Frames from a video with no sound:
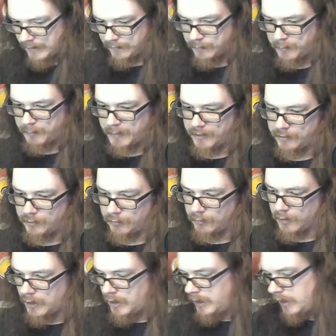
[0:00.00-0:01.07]
have to be MetaZoo.
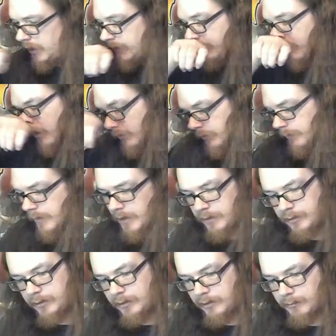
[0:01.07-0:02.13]
But it would be nice
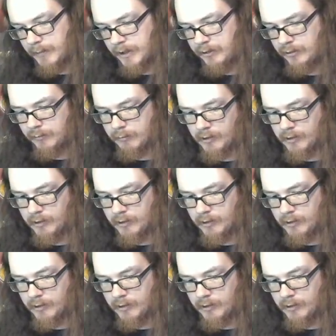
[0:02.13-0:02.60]
to use MetaZoo